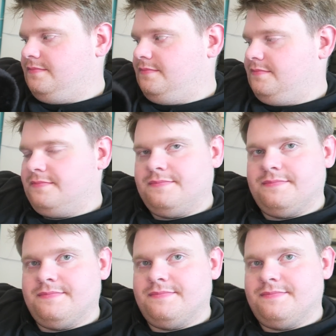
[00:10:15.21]

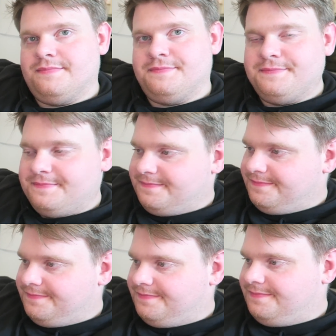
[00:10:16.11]

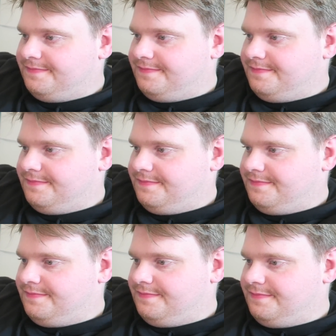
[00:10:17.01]

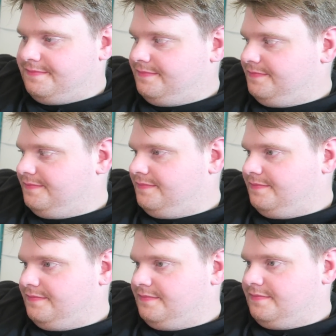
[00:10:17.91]

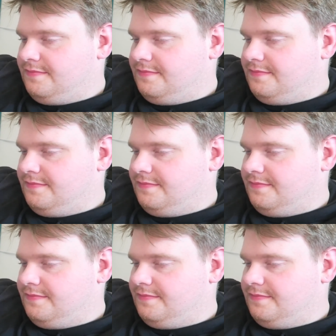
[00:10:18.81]
The person shown says nothing.